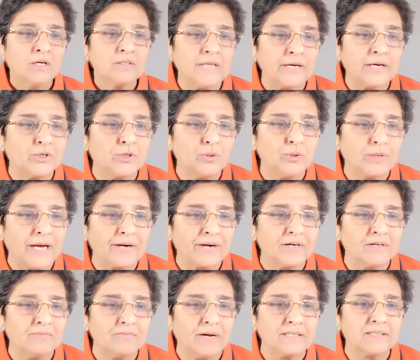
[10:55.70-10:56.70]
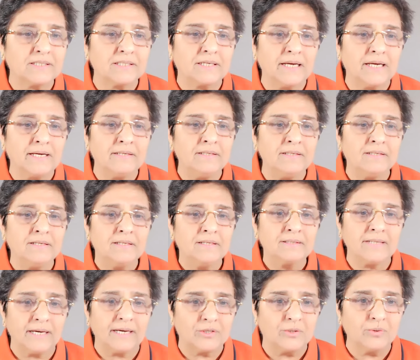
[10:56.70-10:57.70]
Thank you, Karen, once again.
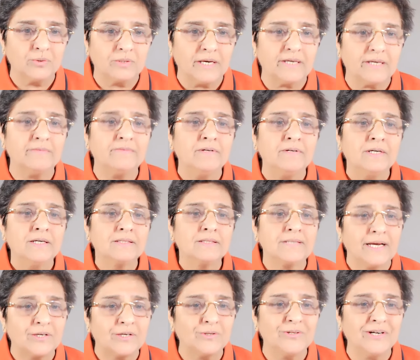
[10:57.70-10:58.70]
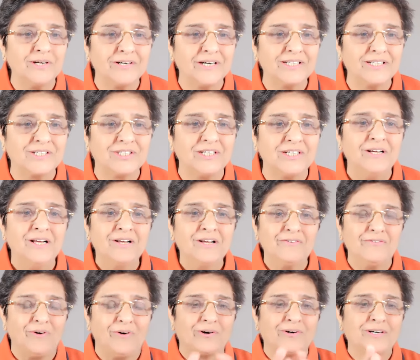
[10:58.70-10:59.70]
Thank you, Dev. Thank you, Nareshi,
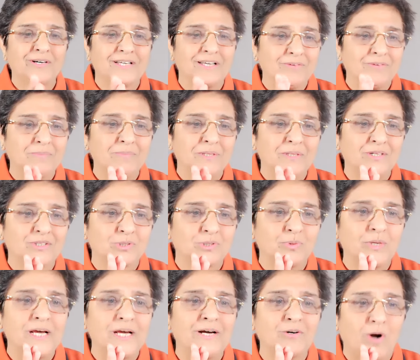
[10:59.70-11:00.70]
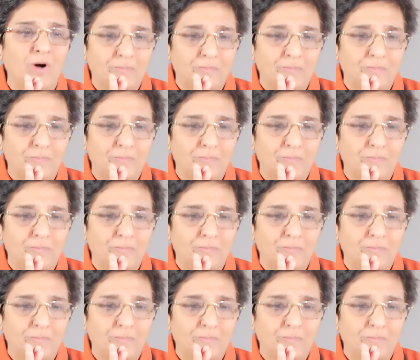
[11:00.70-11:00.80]
for giving me this rare